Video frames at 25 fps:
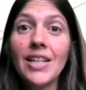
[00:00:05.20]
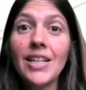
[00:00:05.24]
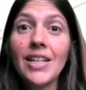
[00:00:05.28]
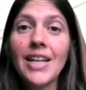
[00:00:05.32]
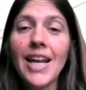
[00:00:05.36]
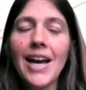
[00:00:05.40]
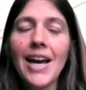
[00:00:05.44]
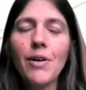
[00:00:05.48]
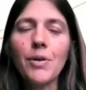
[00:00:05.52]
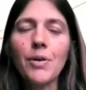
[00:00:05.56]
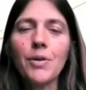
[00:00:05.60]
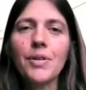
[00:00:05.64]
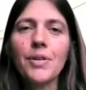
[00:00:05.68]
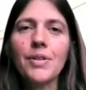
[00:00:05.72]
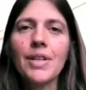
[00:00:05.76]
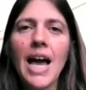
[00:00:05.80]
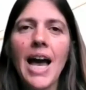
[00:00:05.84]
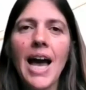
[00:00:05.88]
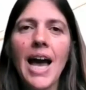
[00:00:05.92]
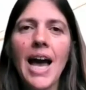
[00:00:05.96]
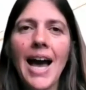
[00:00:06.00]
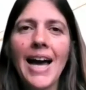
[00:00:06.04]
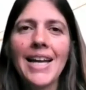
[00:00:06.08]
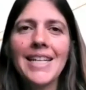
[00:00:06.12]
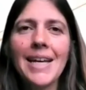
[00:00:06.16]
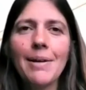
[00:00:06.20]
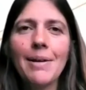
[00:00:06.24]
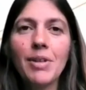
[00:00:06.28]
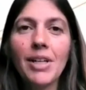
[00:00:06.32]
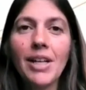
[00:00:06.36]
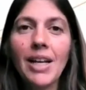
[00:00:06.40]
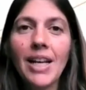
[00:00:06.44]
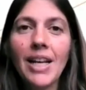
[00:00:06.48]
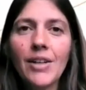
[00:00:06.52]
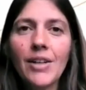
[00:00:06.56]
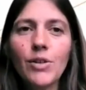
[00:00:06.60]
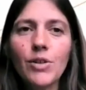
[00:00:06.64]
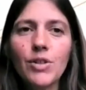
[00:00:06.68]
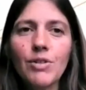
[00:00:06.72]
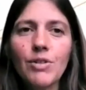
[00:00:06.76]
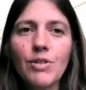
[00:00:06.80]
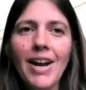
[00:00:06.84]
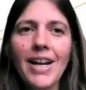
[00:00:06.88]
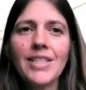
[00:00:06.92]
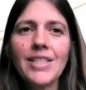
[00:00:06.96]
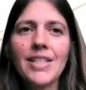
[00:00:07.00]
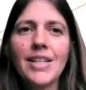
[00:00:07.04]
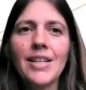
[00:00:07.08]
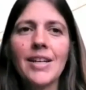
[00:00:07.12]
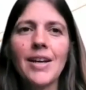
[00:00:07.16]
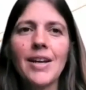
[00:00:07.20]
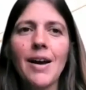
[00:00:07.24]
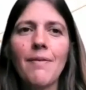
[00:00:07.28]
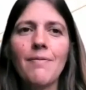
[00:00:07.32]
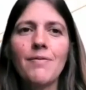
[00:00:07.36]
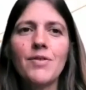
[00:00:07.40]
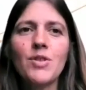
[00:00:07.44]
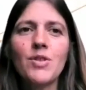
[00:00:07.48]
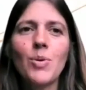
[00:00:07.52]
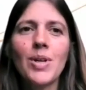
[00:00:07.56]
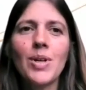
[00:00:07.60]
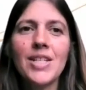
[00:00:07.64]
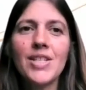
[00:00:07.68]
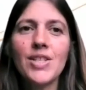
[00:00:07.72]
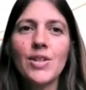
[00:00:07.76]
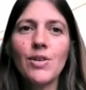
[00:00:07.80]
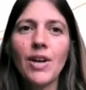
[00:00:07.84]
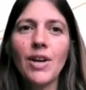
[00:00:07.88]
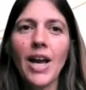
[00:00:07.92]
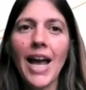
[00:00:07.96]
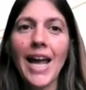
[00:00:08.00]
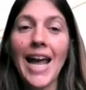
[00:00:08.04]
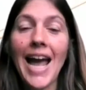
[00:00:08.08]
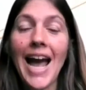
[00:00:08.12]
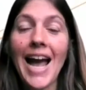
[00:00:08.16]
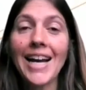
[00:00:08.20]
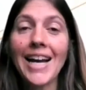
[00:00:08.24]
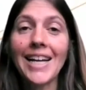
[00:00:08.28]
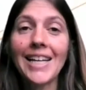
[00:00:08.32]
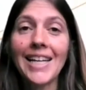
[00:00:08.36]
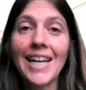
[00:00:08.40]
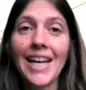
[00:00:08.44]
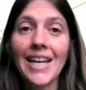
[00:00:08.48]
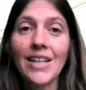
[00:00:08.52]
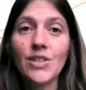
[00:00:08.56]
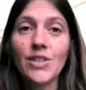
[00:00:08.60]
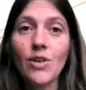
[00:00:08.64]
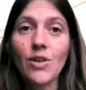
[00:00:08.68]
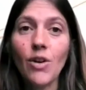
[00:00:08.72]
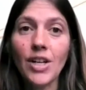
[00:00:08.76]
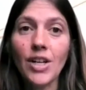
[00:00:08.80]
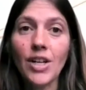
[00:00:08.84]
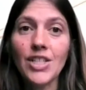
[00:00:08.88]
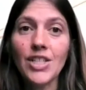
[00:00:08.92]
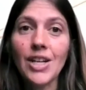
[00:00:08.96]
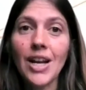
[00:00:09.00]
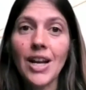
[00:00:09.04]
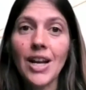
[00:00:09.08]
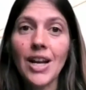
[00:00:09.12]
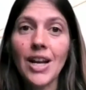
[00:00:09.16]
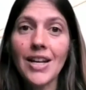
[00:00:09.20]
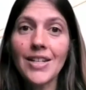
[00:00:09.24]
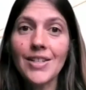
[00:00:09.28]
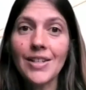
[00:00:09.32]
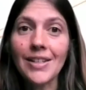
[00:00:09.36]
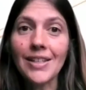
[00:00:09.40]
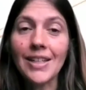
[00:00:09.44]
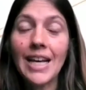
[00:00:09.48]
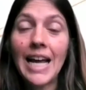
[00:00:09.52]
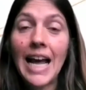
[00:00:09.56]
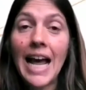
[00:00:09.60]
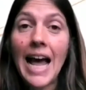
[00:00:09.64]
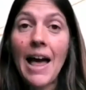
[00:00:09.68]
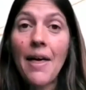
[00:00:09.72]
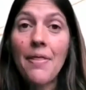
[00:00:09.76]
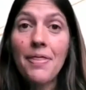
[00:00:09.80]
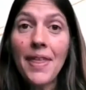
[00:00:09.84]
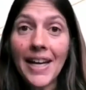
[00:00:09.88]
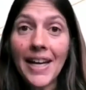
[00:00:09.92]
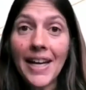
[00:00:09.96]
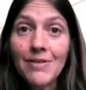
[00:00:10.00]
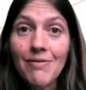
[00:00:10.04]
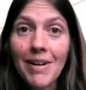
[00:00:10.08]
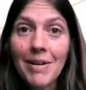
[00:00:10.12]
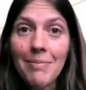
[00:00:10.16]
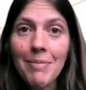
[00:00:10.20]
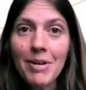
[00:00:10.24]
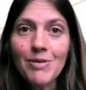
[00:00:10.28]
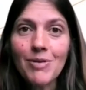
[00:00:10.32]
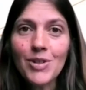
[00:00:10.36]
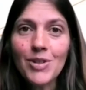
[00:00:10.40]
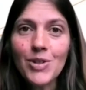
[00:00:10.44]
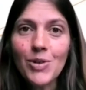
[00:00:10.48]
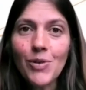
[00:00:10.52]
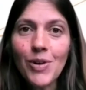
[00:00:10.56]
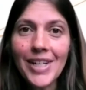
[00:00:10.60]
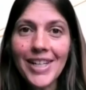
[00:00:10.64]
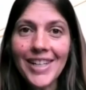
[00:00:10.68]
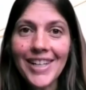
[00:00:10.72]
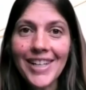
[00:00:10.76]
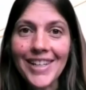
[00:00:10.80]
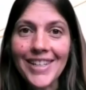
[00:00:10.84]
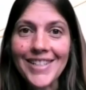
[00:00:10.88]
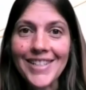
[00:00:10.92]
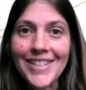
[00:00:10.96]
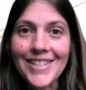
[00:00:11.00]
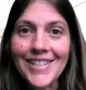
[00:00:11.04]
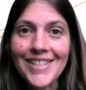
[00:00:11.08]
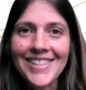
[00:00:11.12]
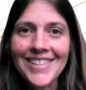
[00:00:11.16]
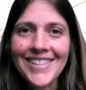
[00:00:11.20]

Health, and I'm the clinical director of TwinsUK at King's College London. Thanks very much for joining us.